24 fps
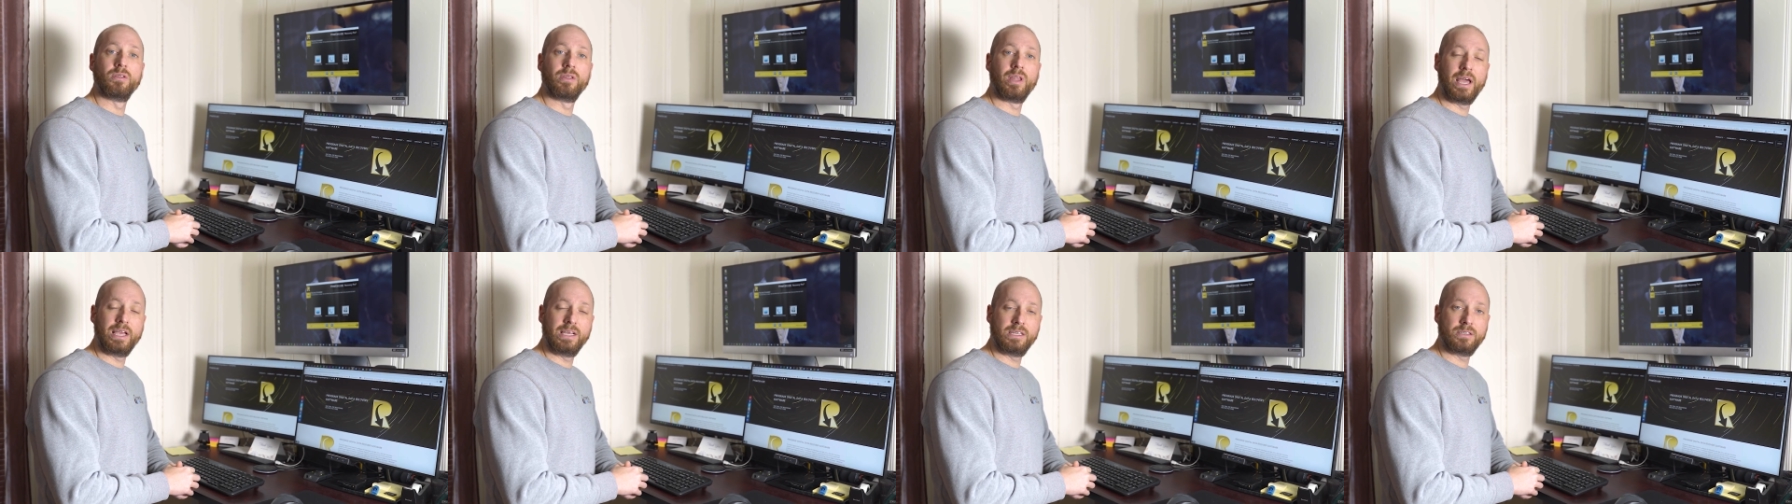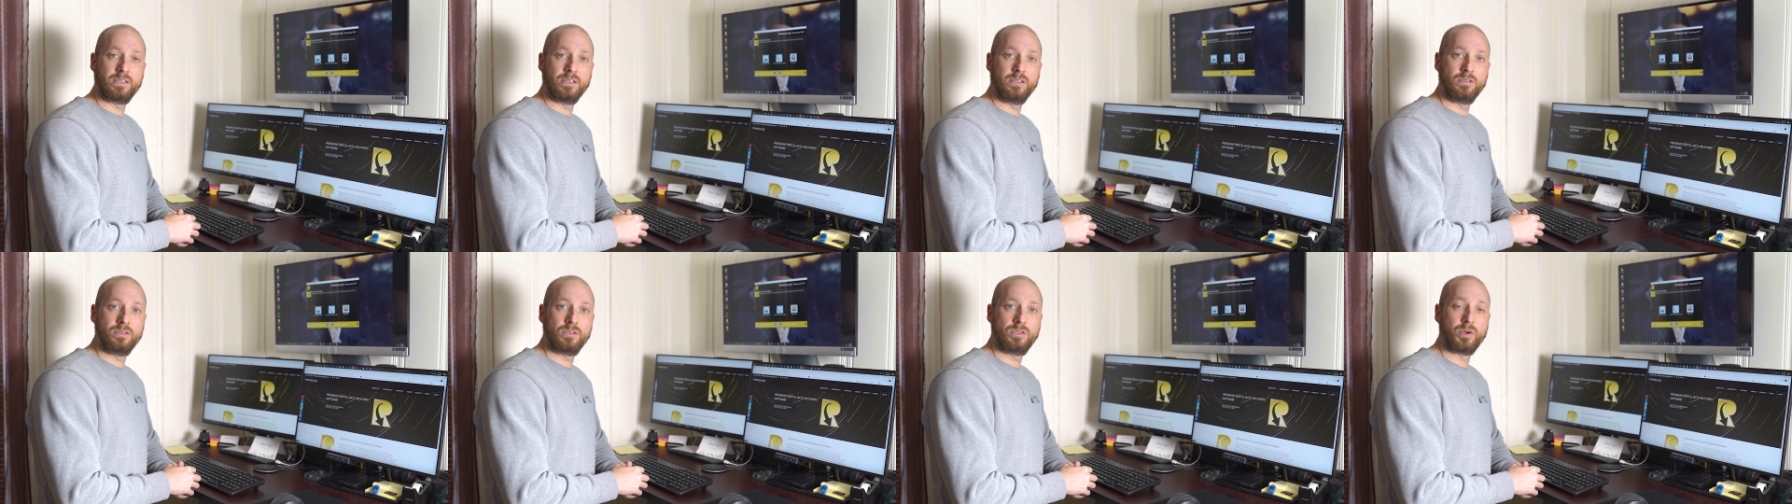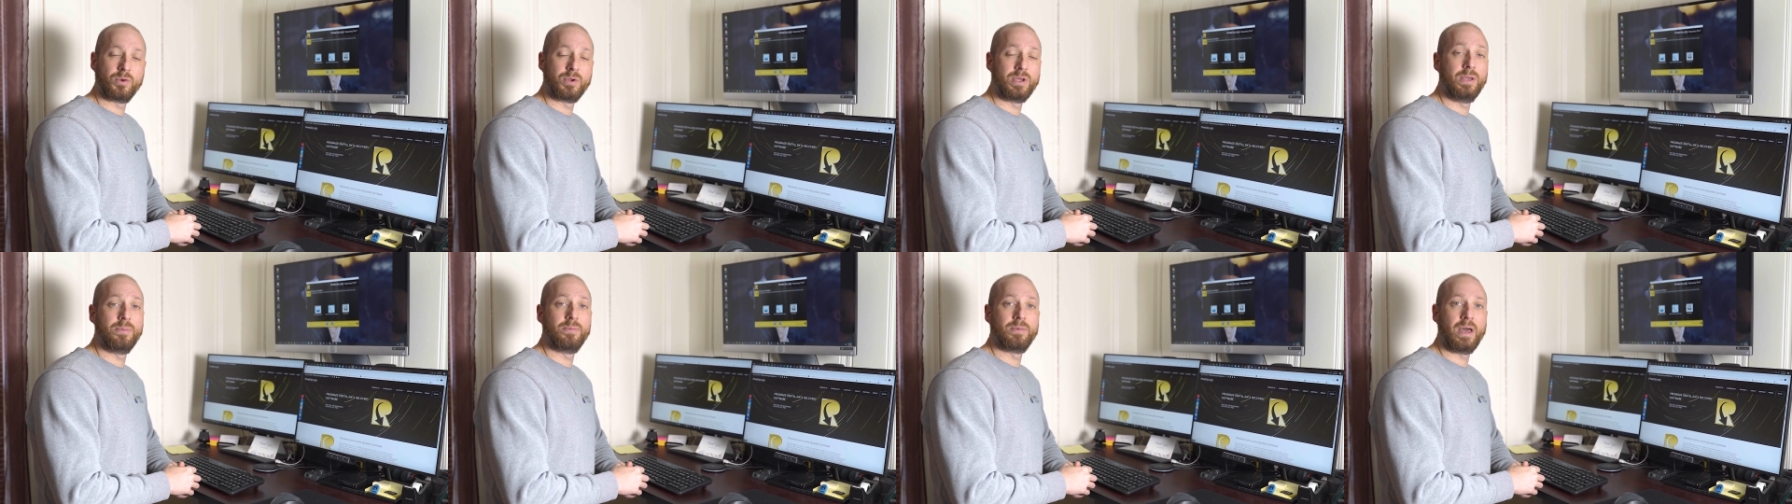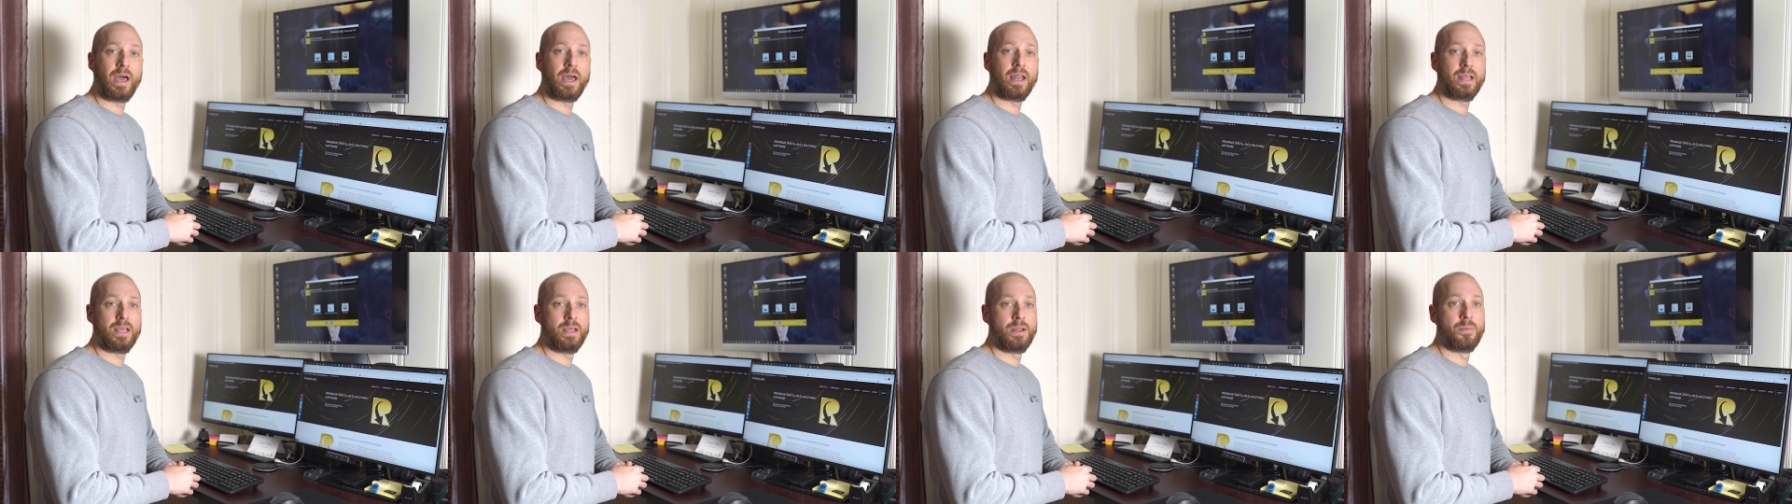license, so keep
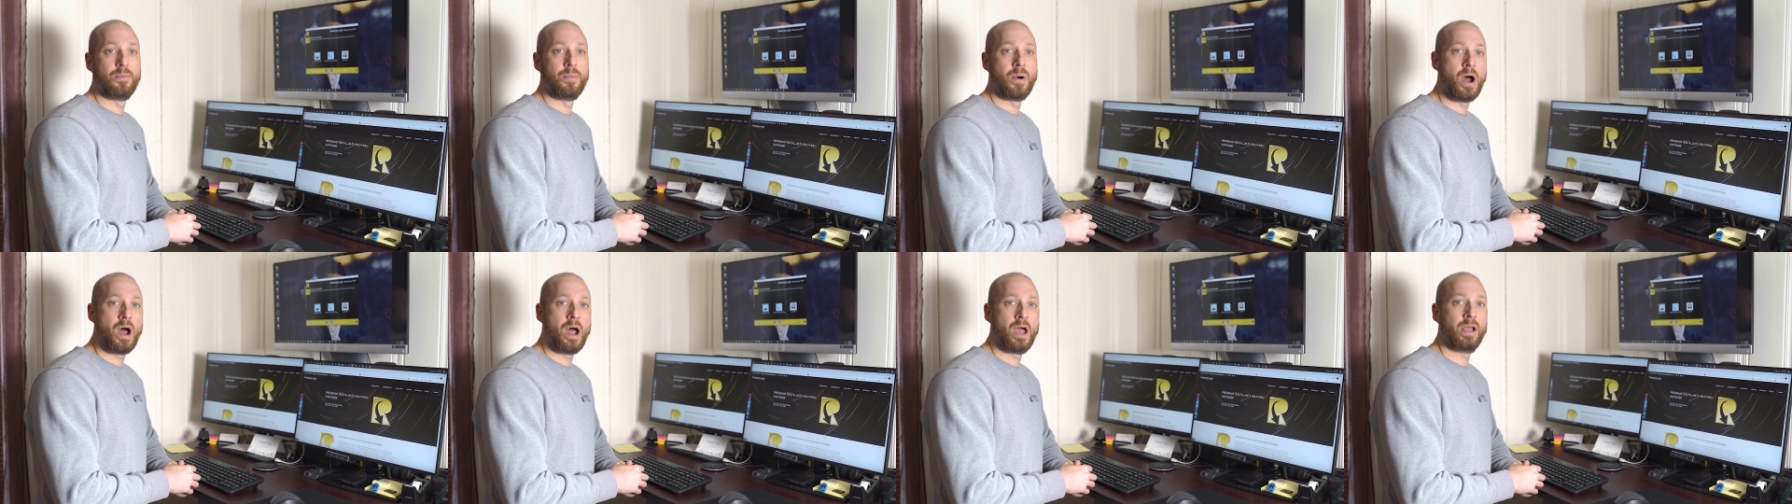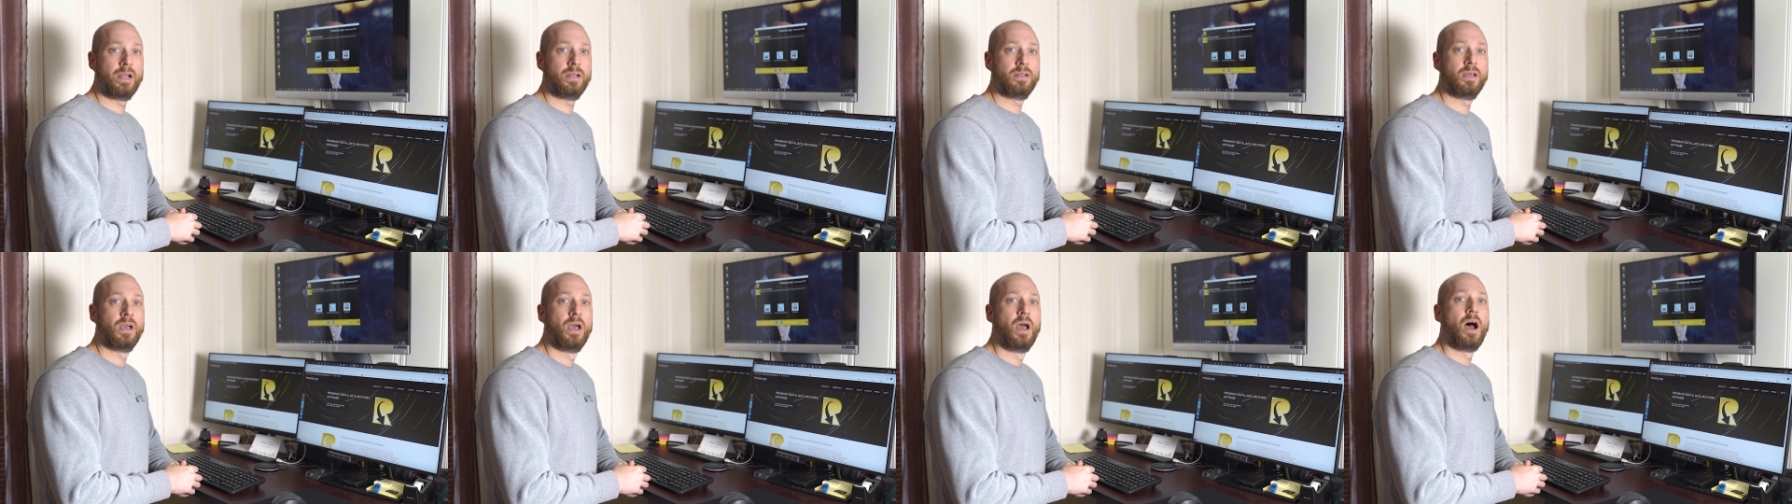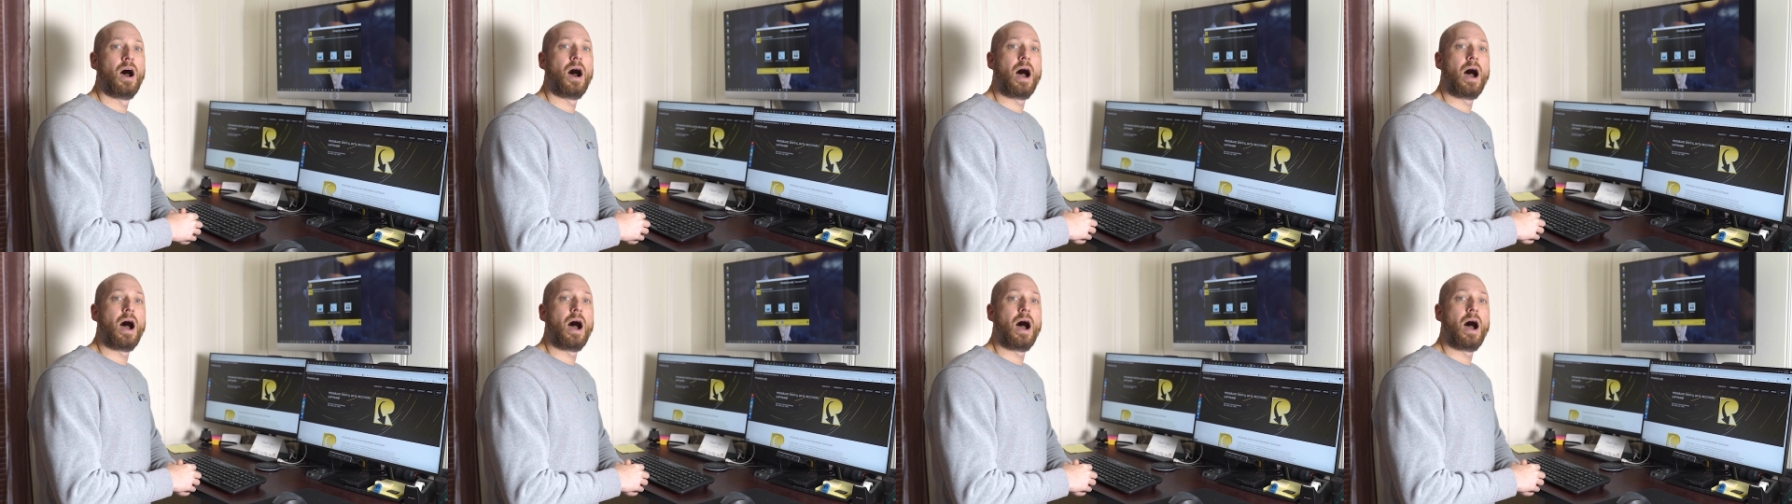that in mind.